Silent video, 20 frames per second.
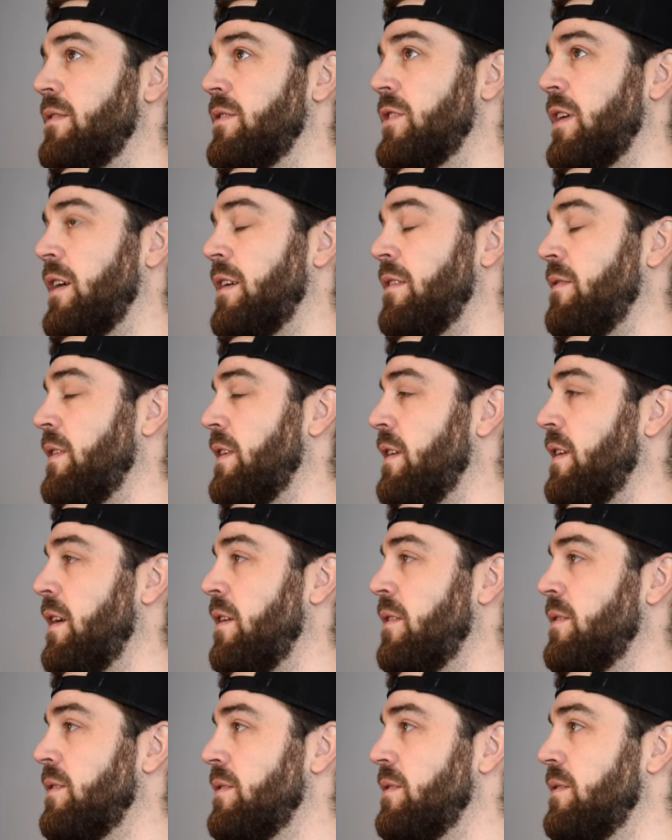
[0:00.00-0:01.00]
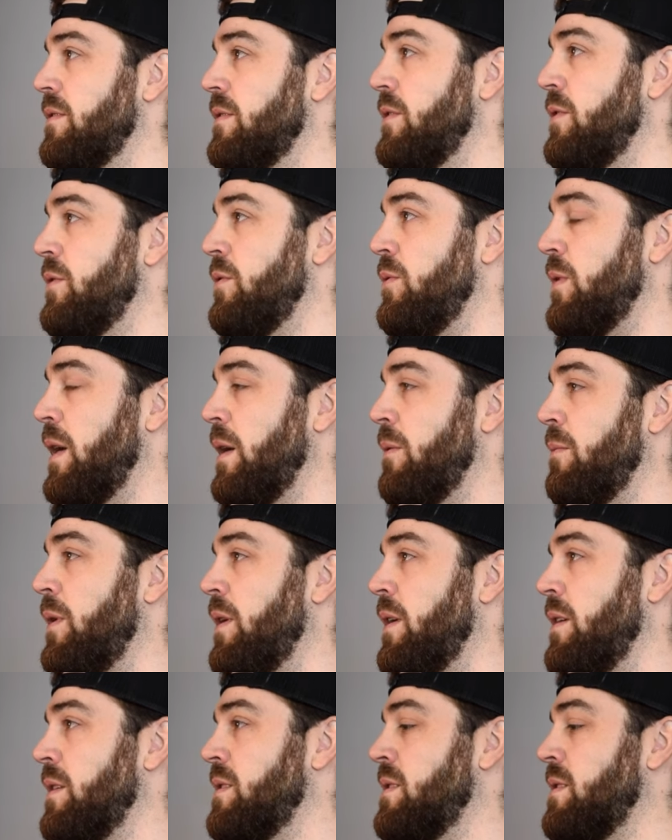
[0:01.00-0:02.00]
Trying to figure out who I
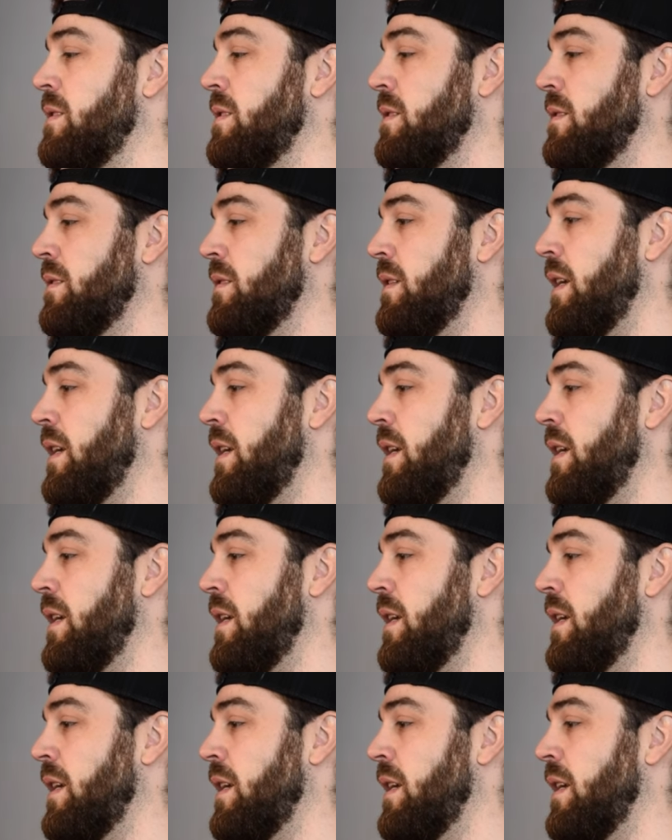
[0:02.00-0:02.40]
was.